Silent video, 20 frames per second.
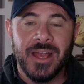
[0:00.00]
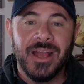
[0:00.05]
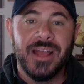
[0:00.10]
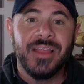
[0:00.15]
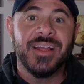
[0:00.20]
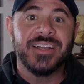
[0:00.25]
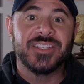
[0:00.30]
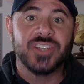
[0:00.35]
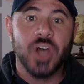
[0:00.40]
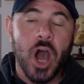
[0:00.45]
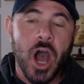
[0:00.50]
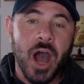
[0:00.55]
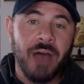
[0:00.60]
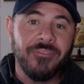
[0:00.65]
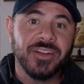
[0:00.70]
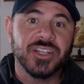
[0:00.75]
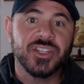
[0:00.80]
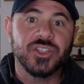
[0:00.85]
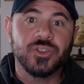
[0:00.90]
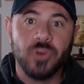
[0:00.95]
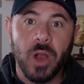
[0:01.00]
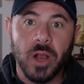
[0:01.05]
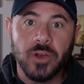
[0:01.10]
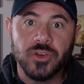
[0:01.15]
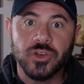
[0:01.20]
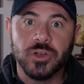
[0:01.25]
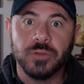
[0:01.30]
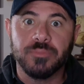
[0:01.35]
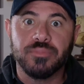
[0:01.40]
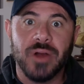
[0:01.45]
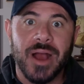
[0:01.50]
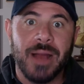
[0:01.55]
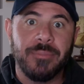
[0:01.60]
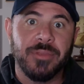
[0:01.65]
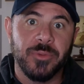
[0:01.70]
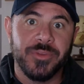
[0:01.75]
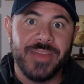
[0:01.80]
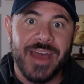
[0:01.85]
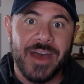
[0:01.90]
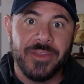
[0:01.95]
that's often a structural problem
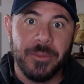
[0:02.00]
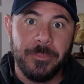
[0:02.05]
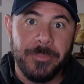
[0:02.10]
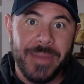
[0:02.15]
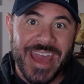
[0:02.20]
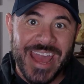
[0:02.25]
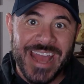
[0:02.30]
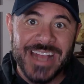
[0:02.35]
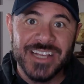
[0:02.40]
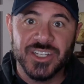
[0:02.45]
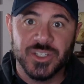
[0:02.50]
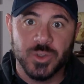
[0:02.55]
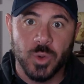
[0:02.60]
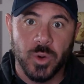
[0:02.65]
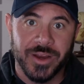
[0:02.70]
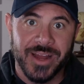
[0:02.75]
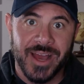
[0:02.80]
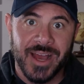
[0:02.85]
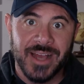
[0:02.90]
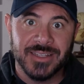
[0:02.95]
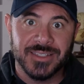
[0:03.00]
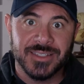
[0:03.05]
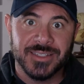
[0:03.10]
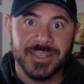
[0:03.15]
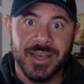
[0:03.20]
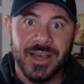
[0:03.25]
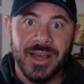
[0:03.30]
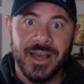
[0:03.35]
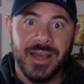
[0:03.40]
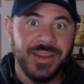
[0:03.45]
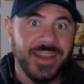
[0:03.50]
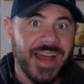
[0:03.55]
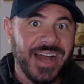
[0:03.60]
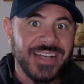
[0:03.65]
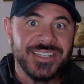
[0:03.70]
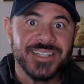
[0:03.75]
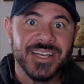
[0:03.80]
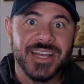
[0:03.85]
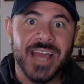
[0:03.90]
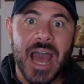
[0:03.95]
with how the page is organized, not
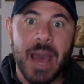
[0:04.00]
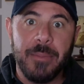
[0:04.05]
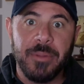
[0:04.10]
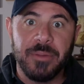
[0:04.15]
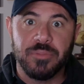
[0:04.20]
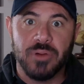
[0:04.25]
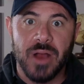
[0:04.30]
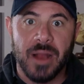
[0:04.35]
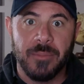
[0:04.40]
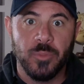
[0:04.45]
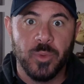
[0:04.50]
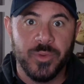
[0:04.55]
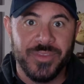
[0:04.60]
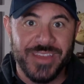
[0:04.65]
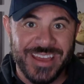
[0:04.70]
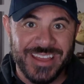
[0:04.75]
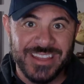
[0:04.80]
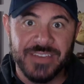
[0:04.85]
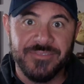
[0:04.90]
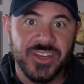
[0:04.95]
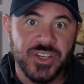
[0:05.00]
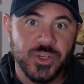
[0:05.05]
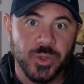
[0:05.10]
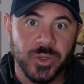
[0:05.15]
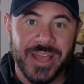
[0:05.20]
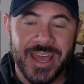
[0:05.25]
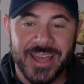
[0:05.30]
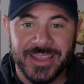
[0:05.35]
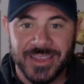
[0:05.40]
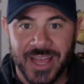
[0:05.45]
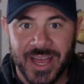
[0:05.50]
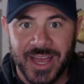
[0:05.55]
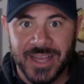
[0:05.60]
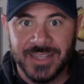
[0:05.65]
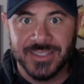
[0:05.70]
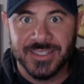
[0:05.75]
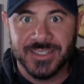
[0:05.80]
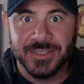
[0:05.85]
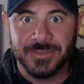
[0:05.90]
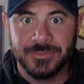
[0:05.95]
just a copy problem with the individual
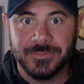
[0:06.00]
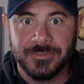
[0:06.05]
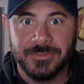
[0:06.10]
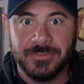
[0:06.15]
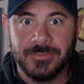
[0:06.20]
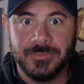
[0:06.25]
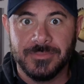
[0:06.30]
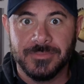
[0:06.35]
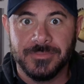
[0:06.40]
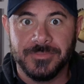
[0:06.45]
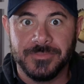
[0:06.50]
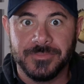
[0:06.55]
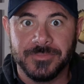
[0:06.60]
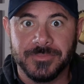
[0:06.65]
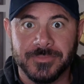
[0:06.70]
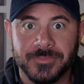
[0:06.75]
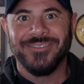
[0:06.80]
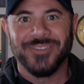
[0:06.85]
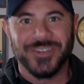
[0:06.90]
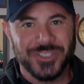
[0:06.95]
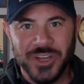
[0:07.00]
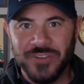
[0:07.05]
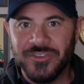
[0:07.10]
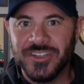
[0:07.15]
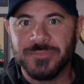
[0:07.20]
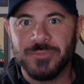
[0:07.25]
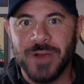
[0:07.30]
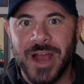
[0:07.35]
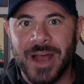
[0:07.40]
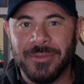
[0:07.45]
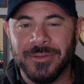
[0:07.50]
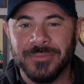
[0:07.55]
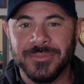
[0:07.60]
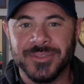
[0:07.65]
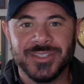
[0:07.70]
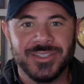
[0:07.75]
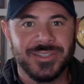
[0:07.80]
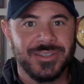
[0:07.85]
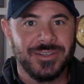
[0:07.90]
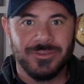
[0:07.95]
headlines. For surface
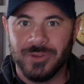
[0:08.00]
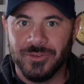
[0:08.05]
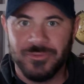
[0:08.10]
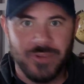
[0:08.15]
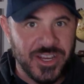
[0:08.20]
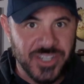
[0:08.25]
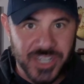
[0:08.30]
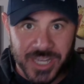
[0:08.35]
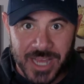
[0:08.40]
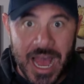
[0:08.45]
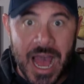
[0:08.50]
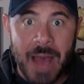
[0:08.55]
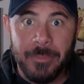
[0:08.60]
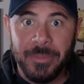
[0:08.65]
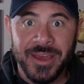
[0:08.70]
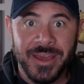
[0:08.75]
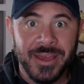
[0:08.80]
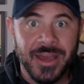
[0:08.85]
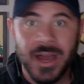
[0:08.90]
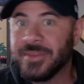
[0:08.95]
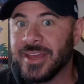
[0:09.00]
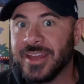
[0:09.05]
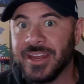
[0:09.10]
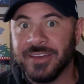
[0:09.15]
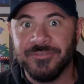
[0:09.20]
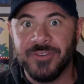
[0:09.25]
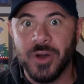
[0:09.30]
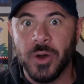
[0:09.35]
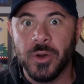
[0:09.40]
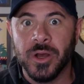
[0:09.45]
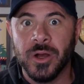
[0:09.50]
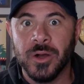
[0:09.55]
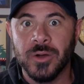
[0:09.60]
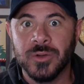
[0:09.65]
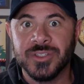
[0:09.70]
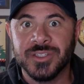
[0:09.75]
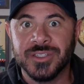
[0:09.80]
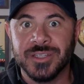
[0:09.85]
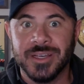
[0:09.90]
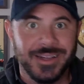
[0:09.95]
problems, refreshing copy, updating
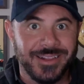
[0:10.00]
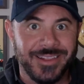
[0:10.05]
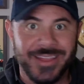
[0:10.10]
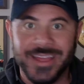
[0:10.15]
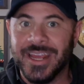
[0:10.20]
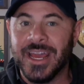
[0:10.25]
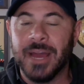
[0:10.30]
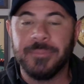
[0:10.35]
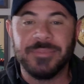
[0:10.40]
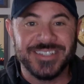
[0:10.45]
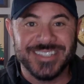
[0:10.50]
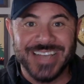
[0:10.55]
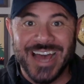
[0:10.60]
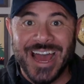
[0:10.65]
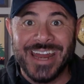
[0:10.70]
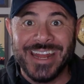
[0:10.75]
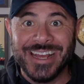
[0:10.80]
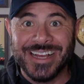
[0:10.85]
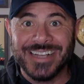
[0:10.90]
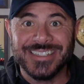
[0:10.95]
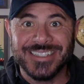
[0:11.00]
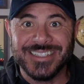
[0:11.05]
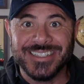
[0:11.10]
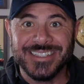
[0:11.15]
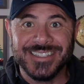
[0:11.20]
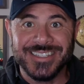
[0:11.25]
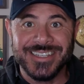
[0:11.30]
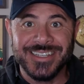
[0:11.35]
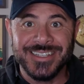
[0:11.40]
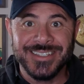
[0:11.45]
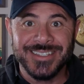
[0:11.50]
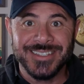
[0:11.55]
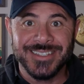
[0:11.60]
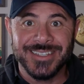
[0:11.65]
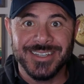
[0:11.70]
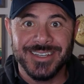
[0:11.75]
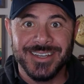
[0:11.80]
photos, cleaning up design inconsistencies,